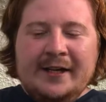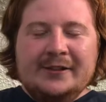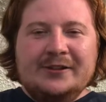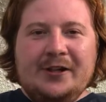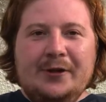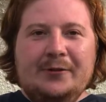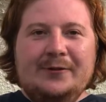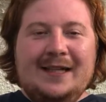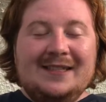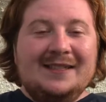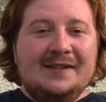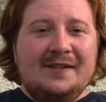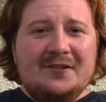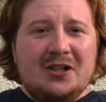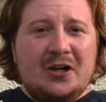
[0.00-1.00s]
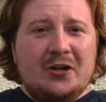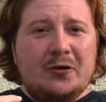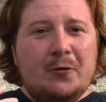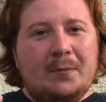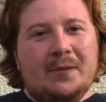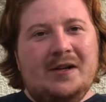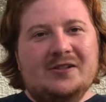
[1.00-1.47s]
So there's another card
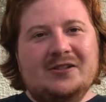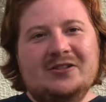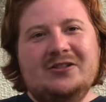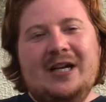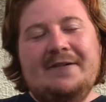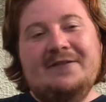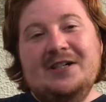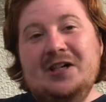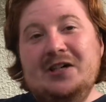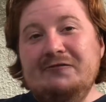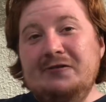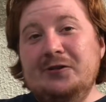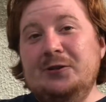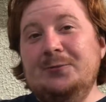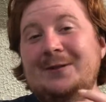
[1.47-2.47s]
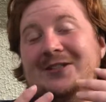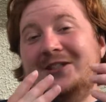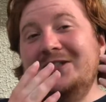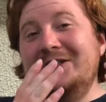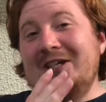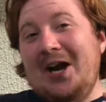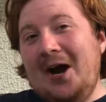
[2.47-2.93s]
called Blaster Javelin LaRousse, which
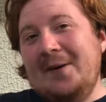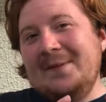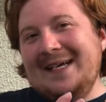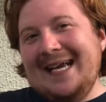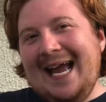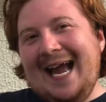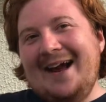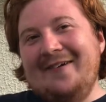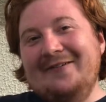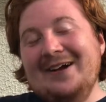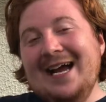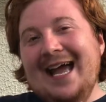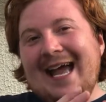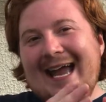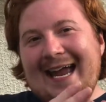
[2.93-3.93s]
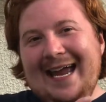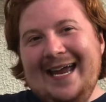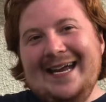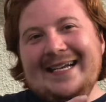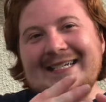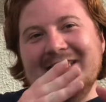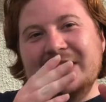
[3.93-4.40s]
is coming out
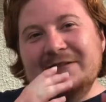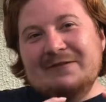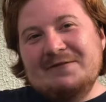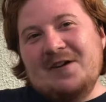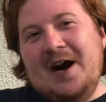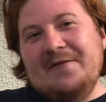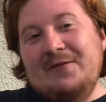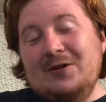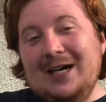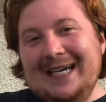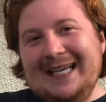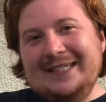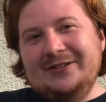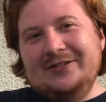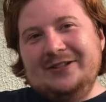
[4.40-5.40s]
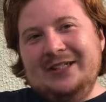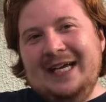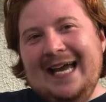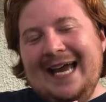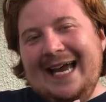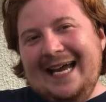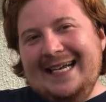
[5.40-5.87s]
in the Revival Collection.
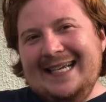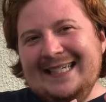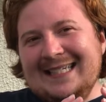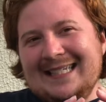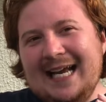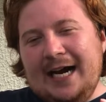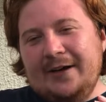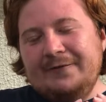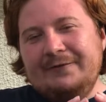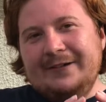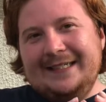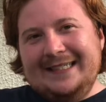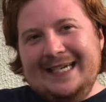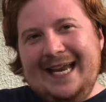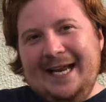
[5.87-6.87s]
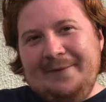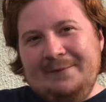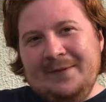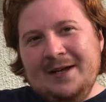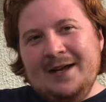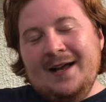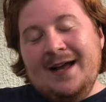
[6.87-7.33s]
It needs an Alfred name.
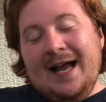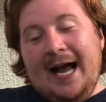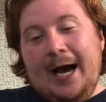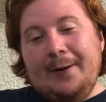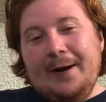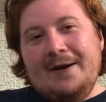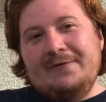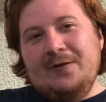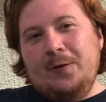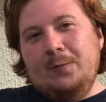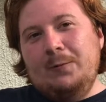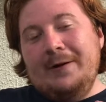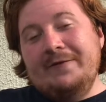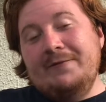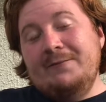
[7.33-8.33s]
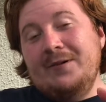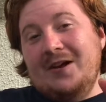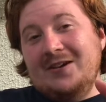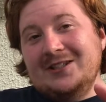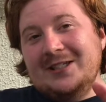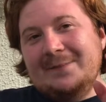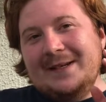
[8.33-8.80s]
However, with
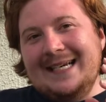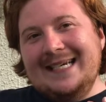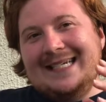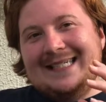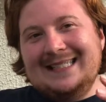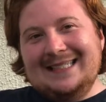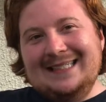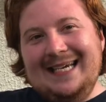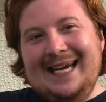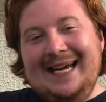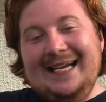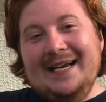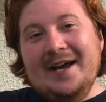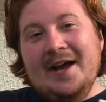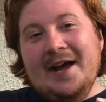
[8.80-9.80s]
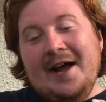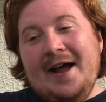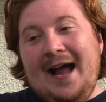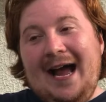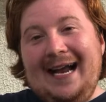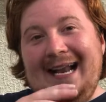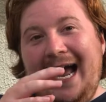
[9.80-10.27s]
Blaster Blade Exceed
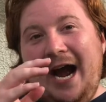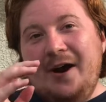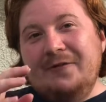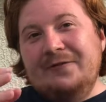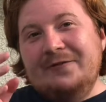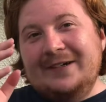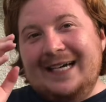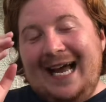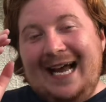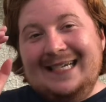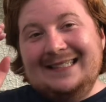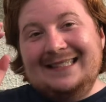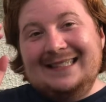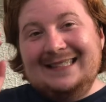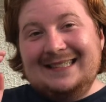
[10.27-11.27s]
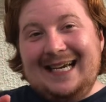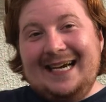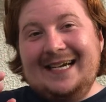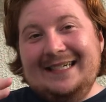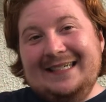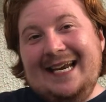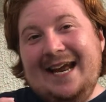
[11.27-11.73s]
and Alfred as the
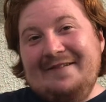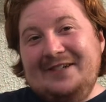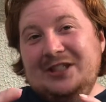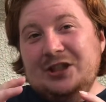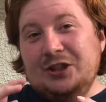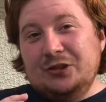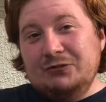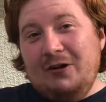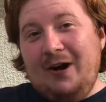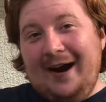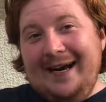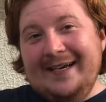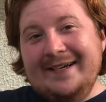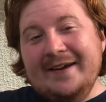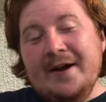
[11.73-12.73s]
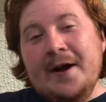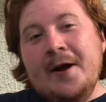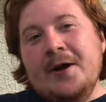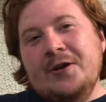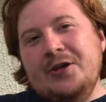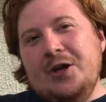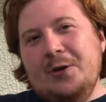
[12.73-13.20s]
secondary stride,
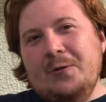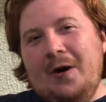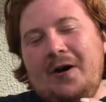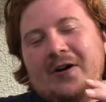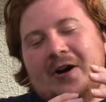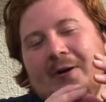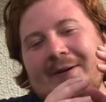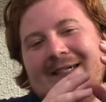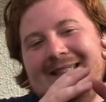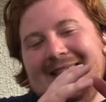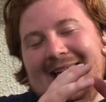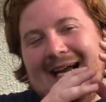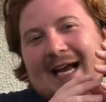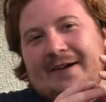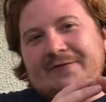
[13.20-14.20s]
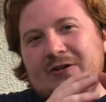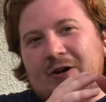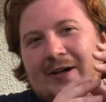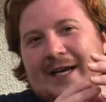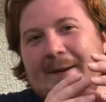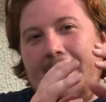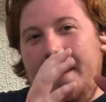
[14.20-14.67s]
you are going to have not
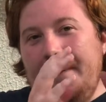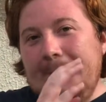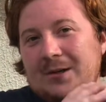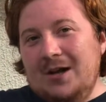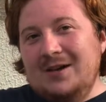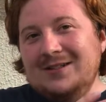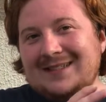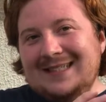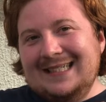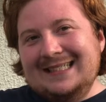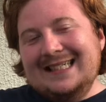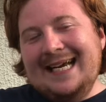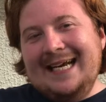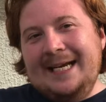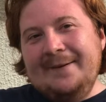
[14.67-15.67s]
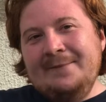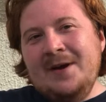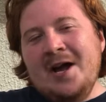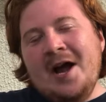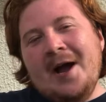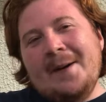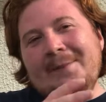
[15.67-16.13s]
only a blaster name,
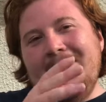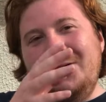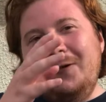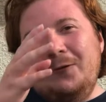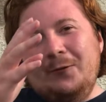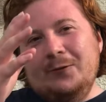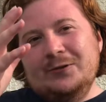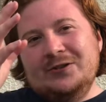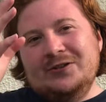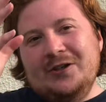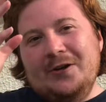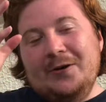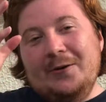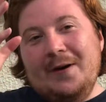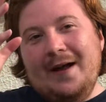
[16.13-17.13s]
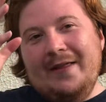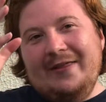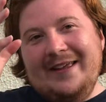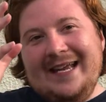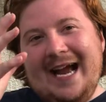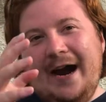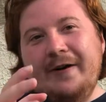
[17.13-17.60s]
but also
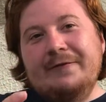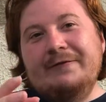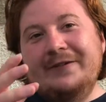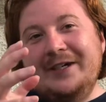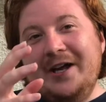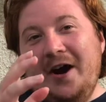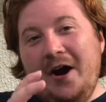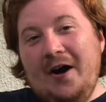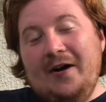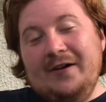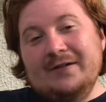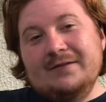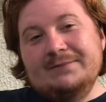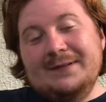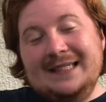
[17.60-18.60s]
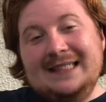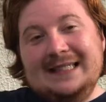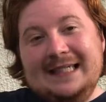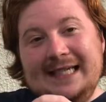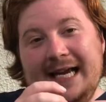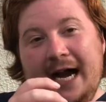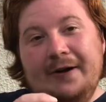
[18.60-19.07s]
the Alfred Hut.
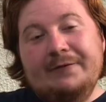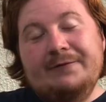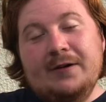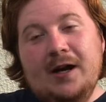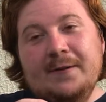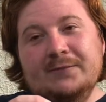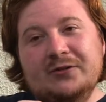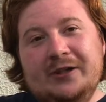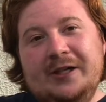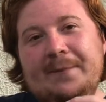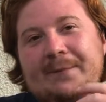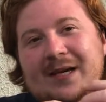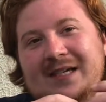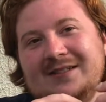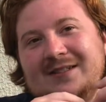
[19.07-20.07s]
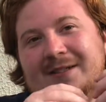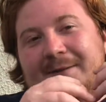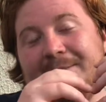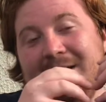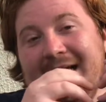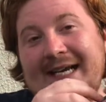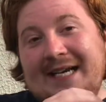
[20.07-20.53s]
Basically, the Blaster
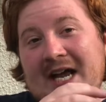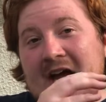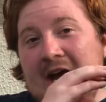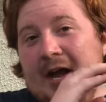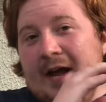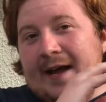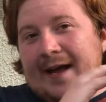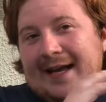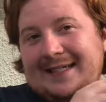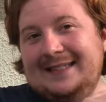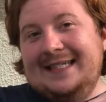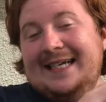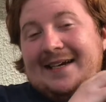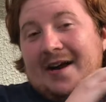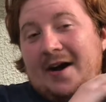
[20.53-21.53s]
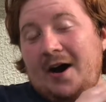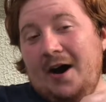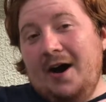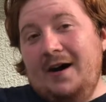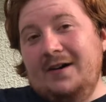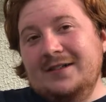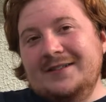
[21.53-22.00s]
Blade Exceed
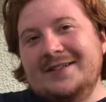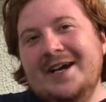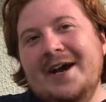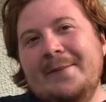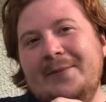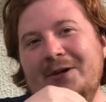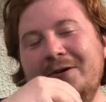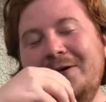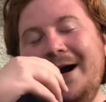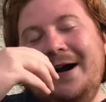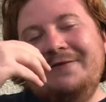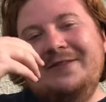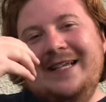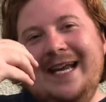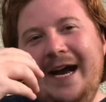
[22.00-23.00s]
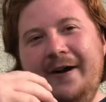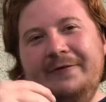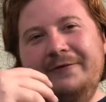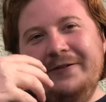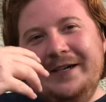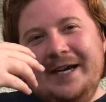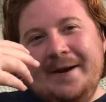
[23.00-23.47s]
Hut, but you'll have the
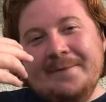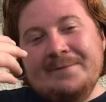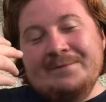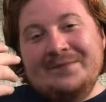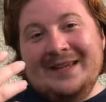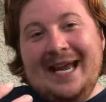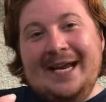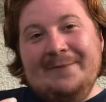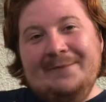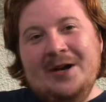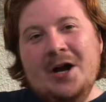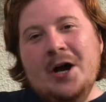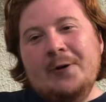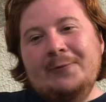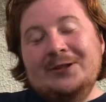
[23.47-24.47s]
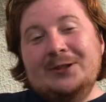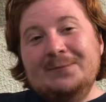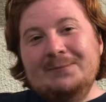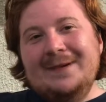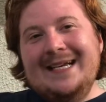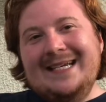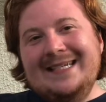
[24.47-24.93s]
Alfred name, which
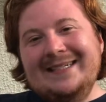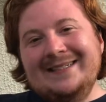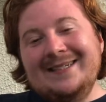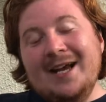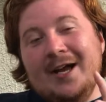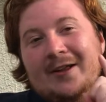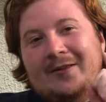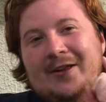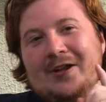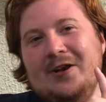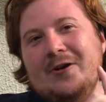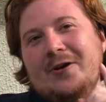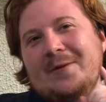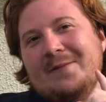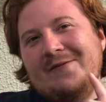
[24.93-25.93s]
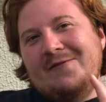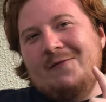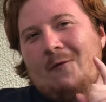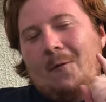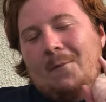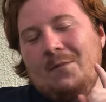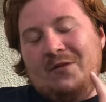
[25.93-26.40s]
means that you can
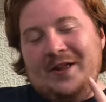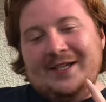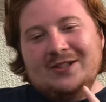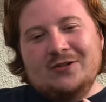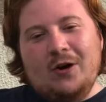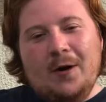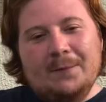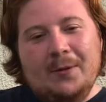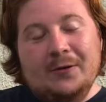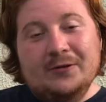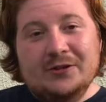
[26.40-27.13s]
perform this combo.